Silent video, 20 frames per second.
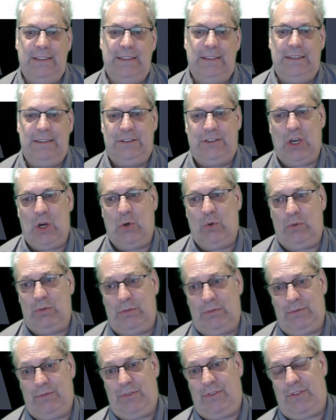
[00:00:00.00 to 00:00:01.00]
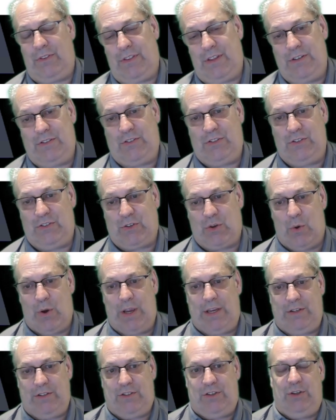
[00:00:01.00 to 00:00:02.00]
So this is
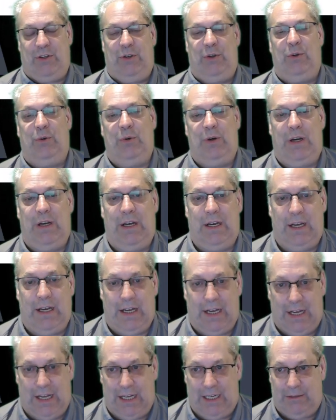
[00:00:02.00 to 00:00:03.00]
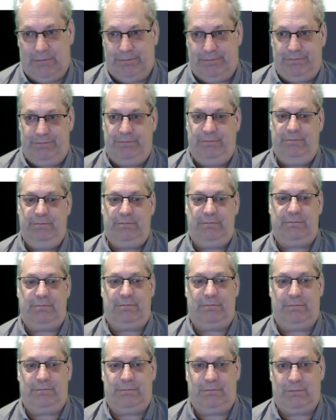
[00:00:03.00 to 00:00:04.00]
going to um,
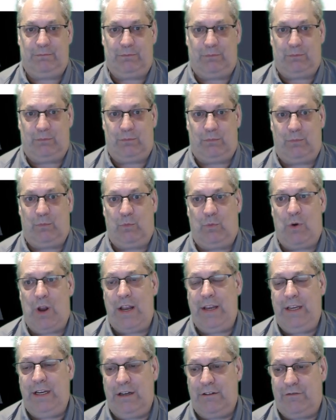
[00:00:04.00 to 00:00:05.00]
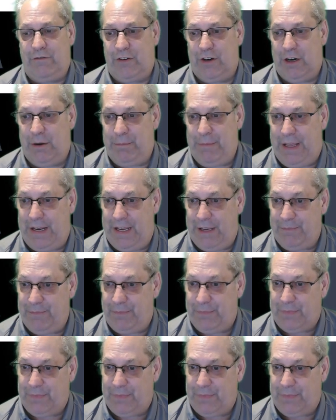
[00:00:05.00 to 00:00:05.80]
run here for a minute.